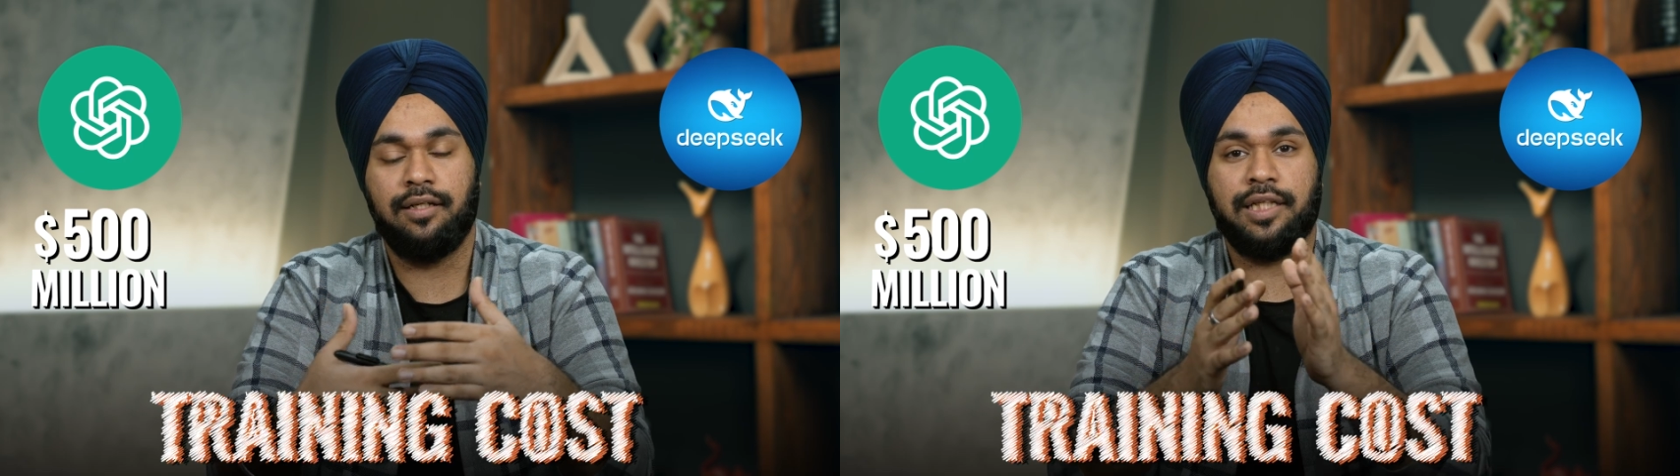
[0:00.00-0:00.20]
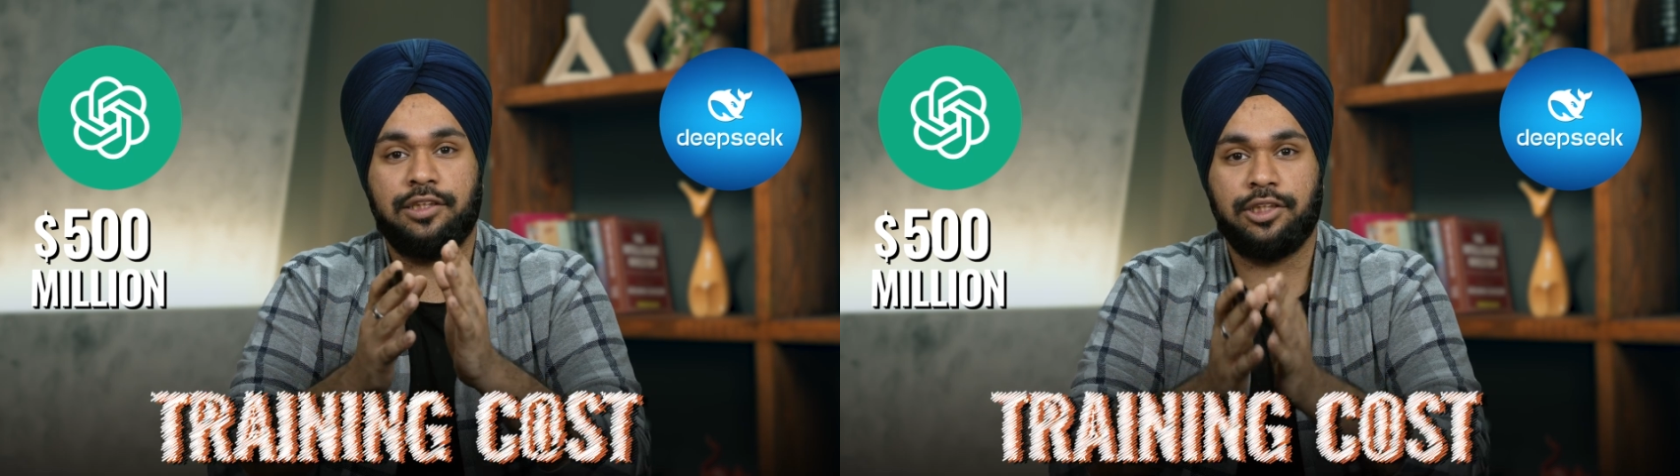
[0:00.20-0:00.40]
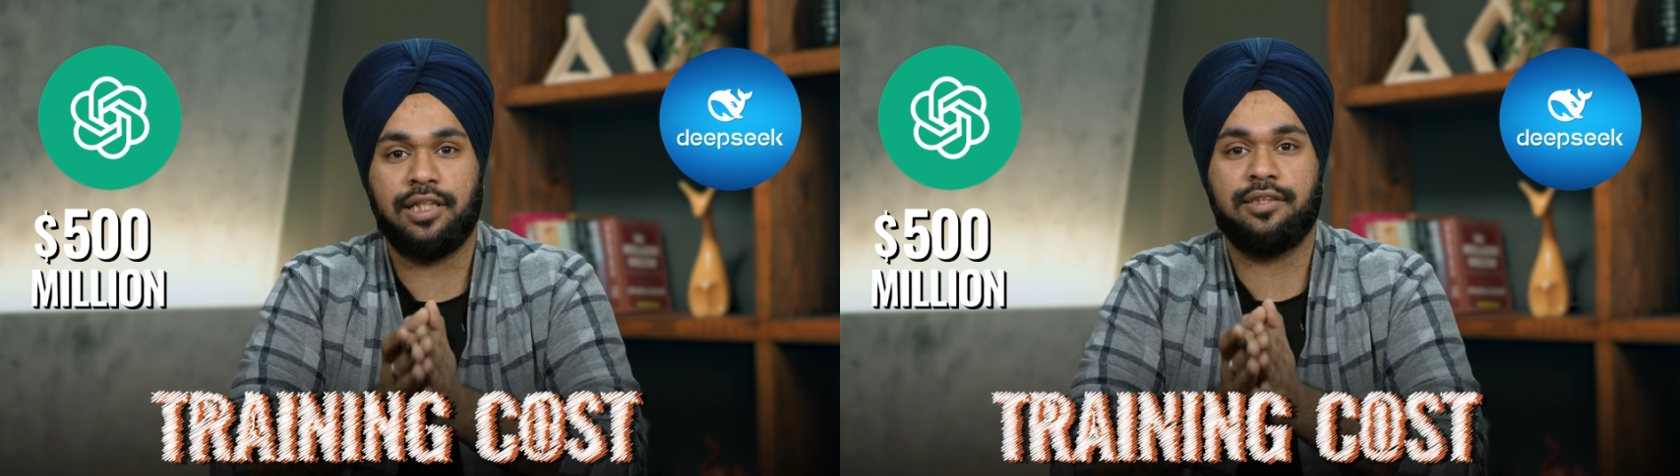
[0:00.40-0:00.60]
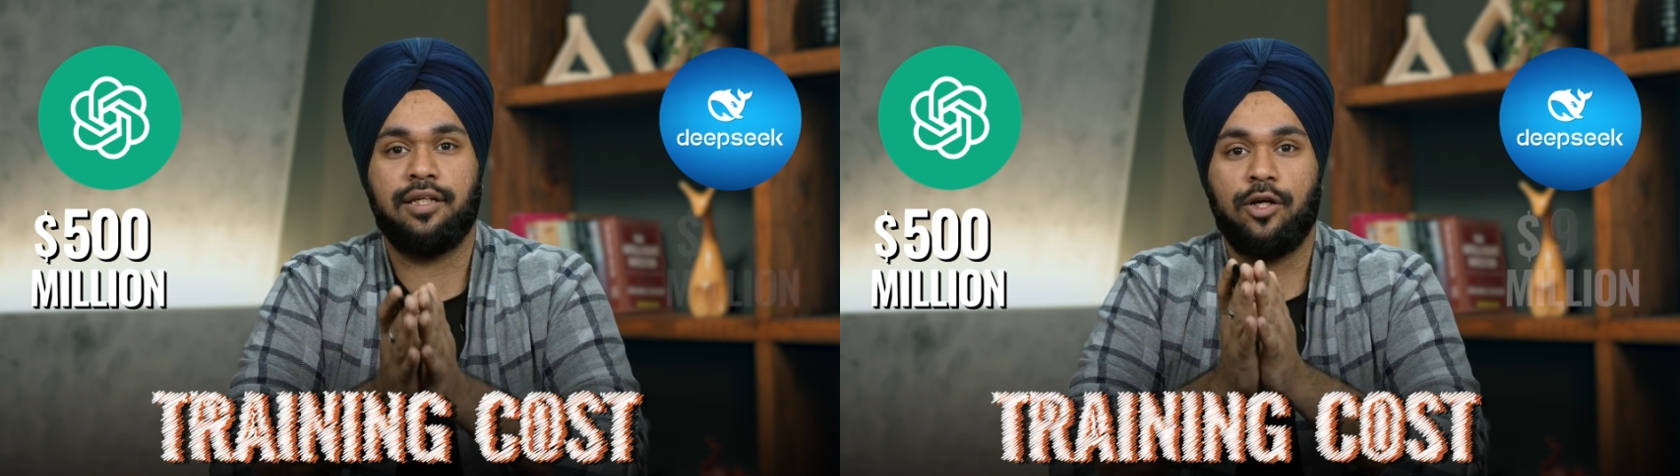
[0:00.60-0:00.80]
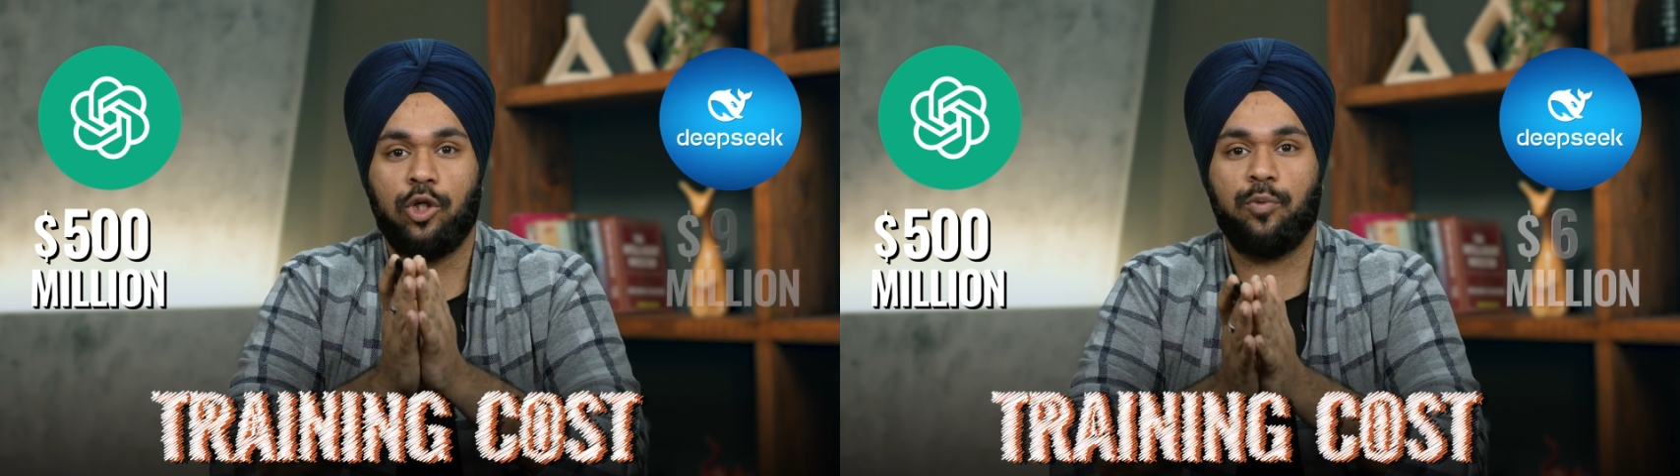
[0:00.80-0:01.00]
by just
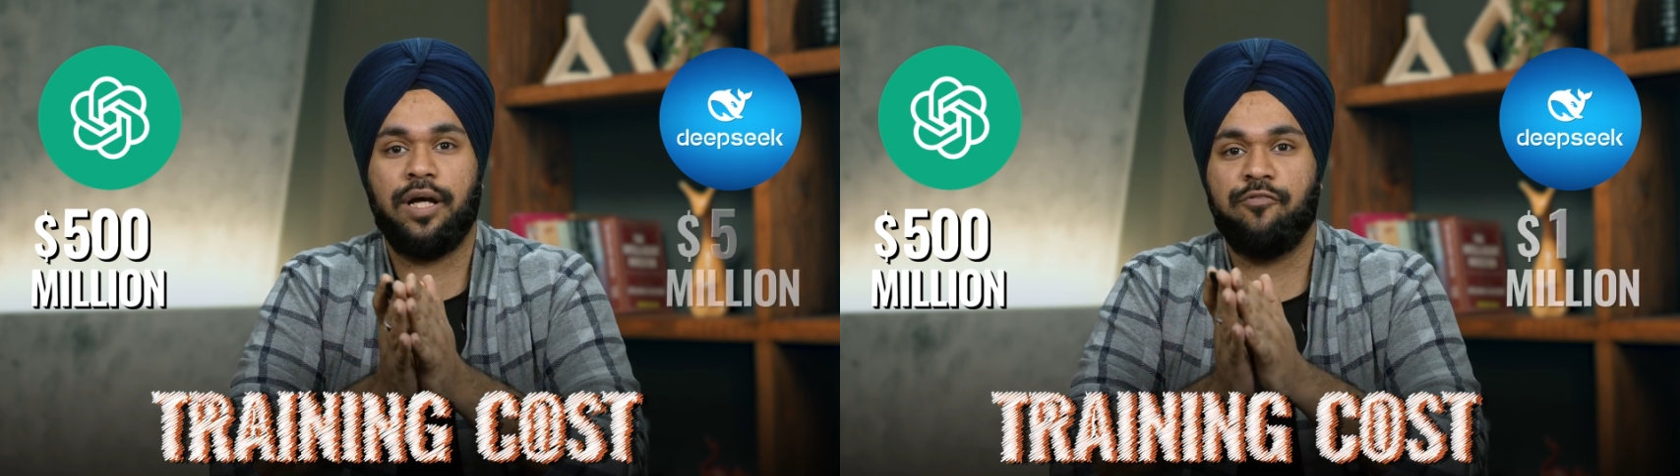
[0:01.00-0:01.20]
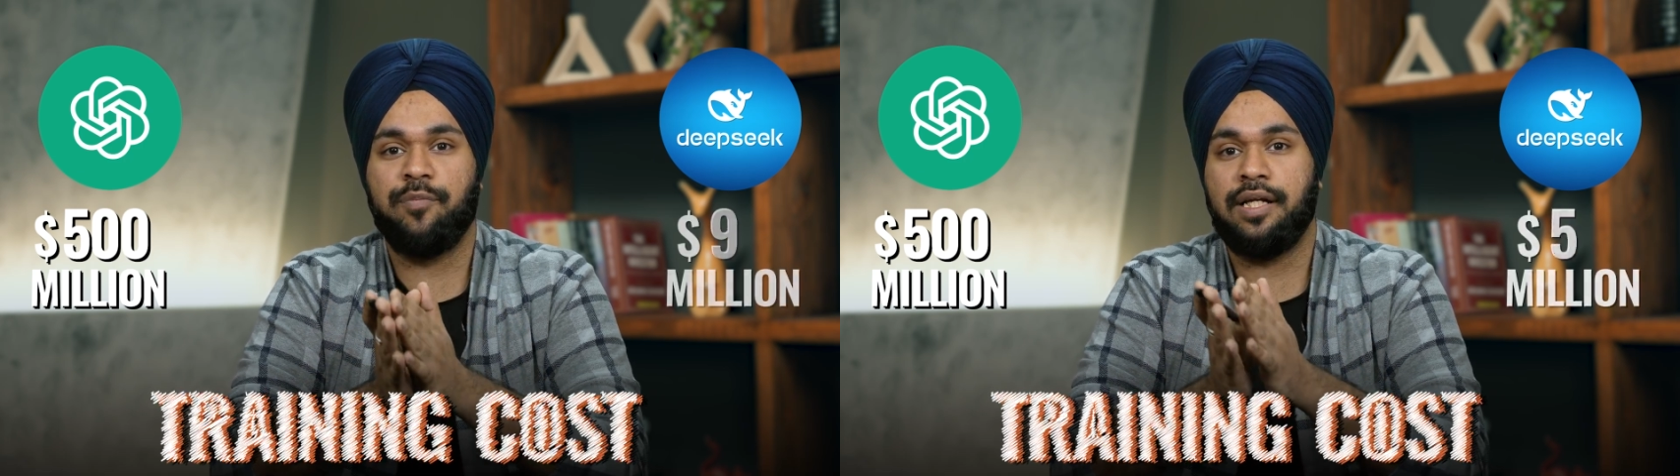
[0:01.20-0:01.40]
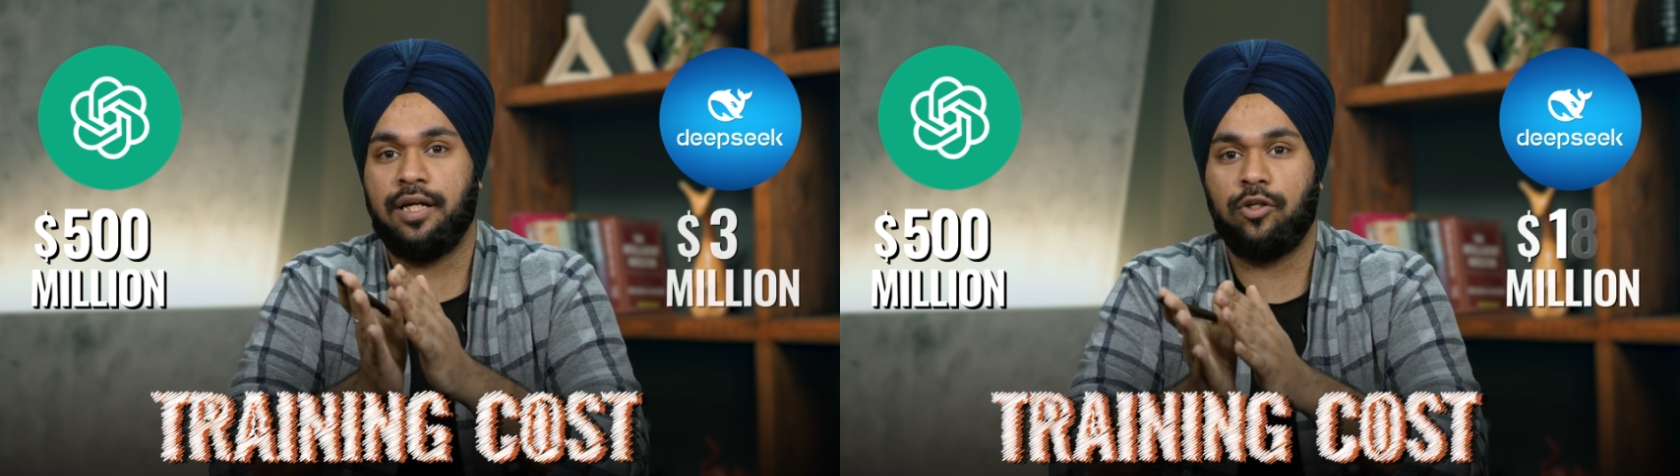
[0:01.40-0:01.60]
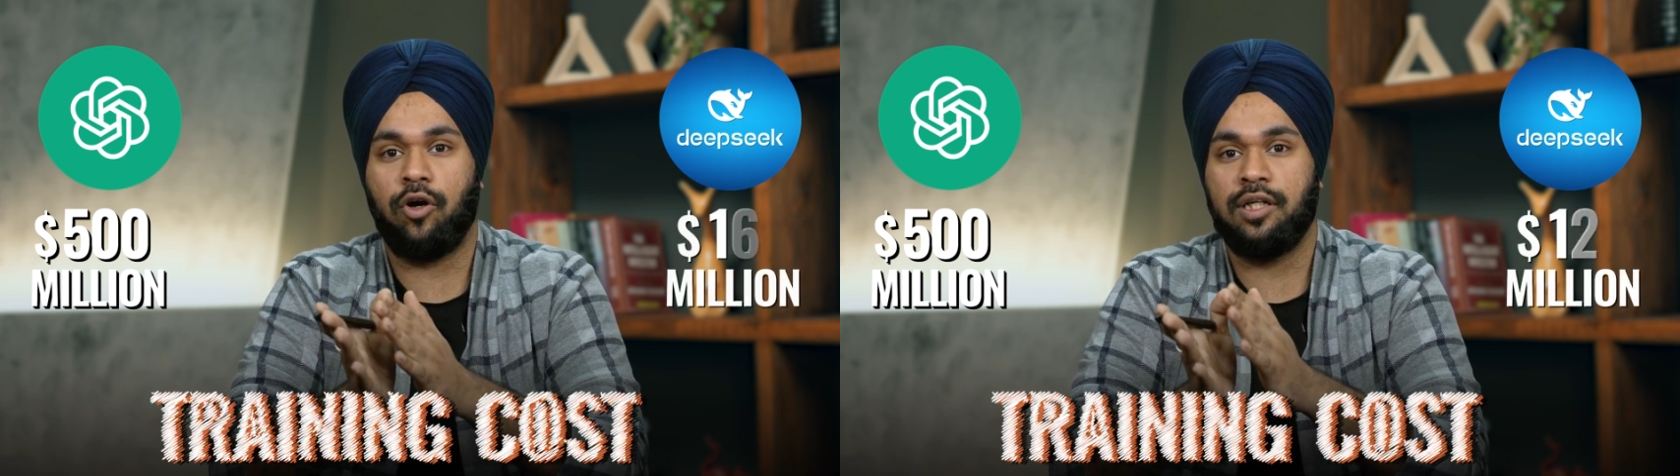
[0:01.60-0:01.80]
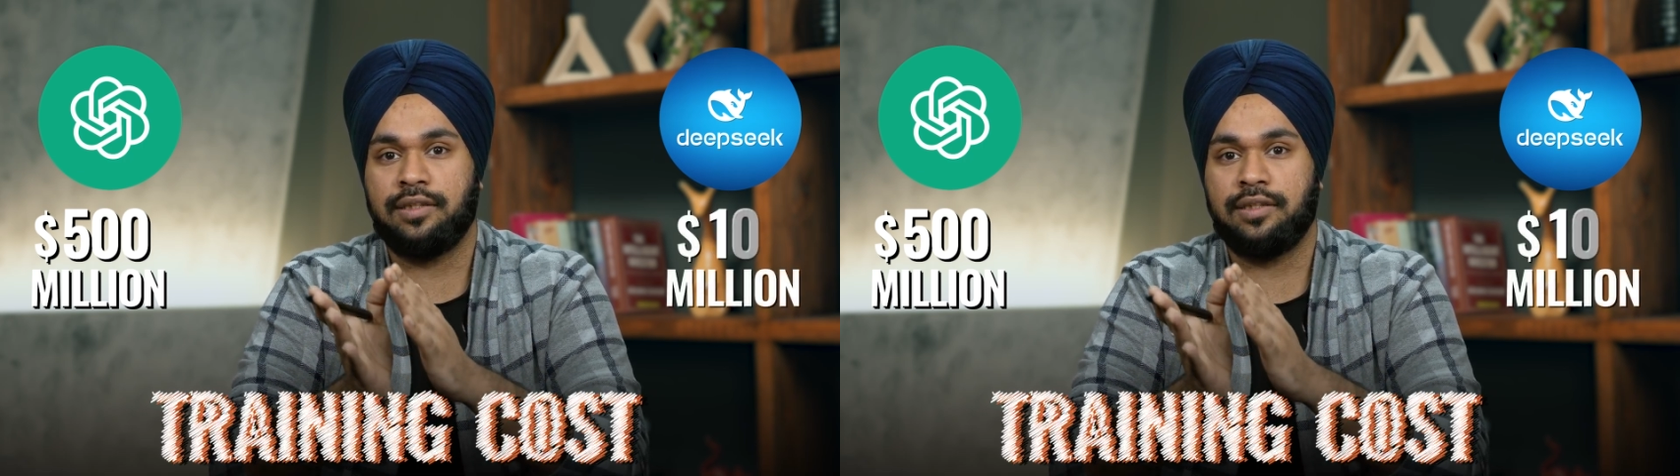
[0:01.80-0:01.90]
$12 million